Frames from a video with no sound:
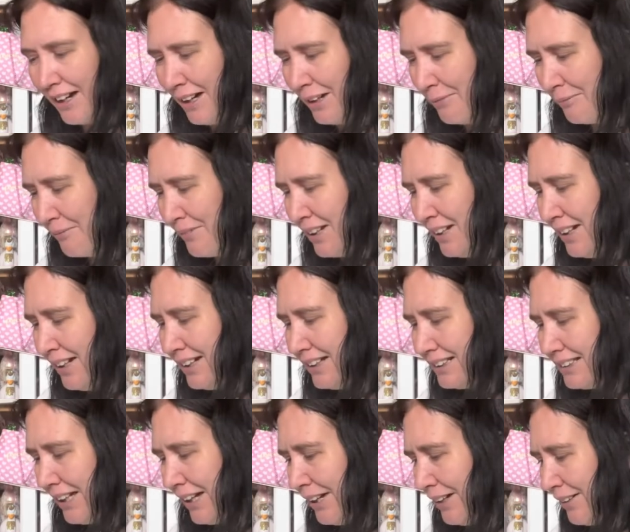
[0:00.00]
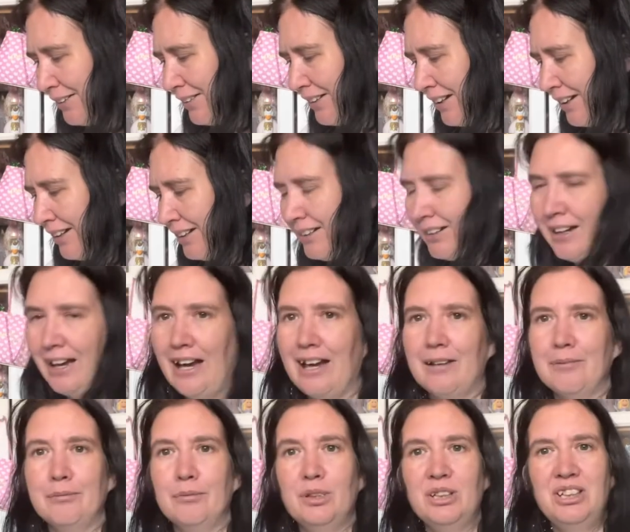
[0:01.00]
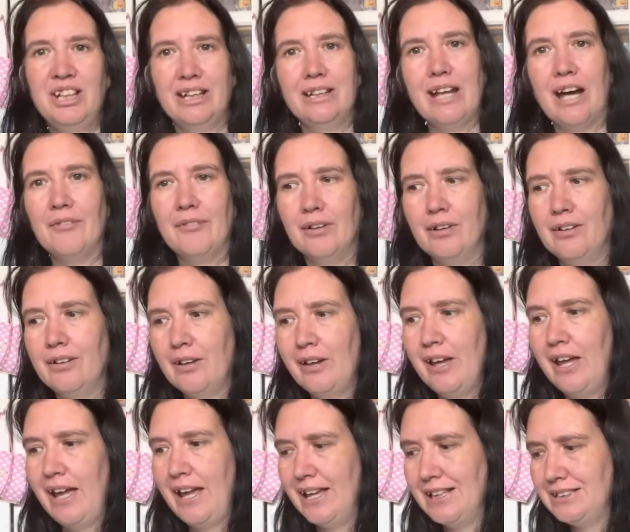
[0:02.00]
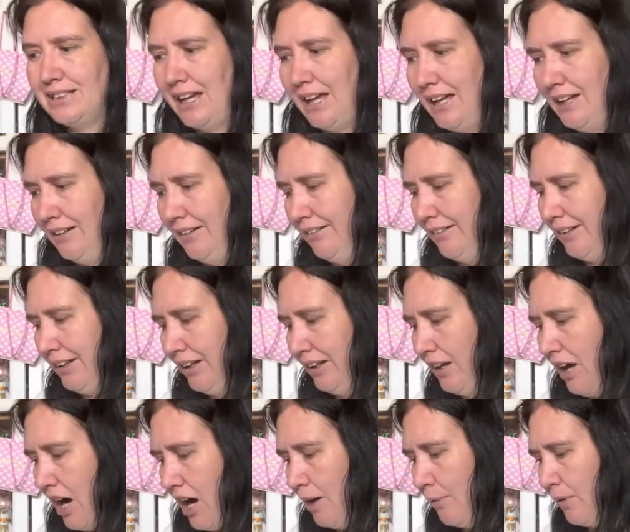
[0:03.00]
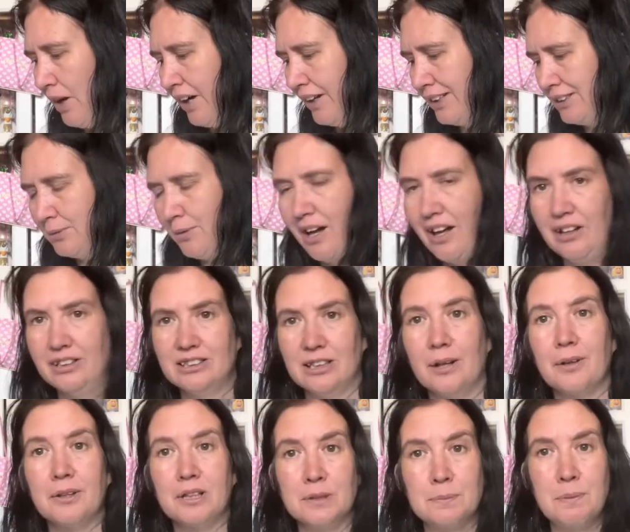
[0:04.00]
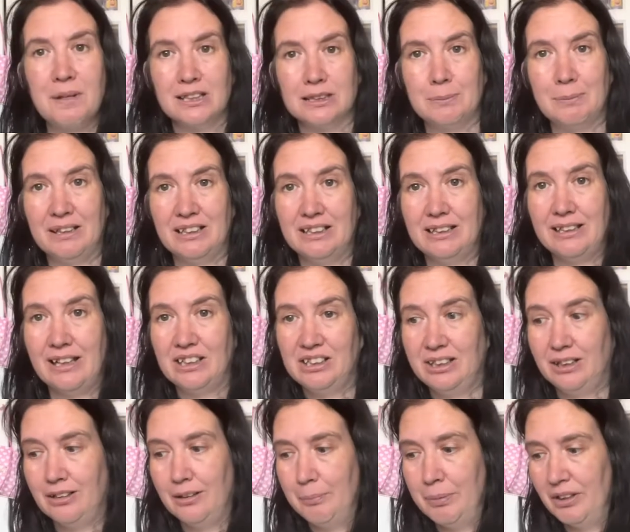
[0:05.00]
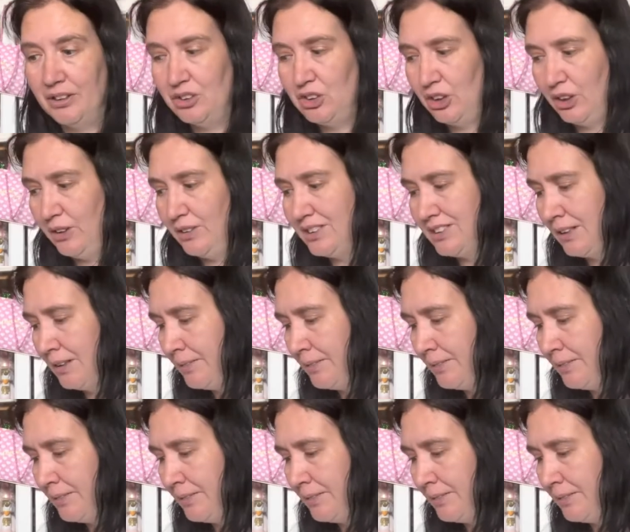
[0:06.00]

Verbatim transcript: Um, so um, She Devil is in the artwork as well, so there's a possibility that she could be on shoes.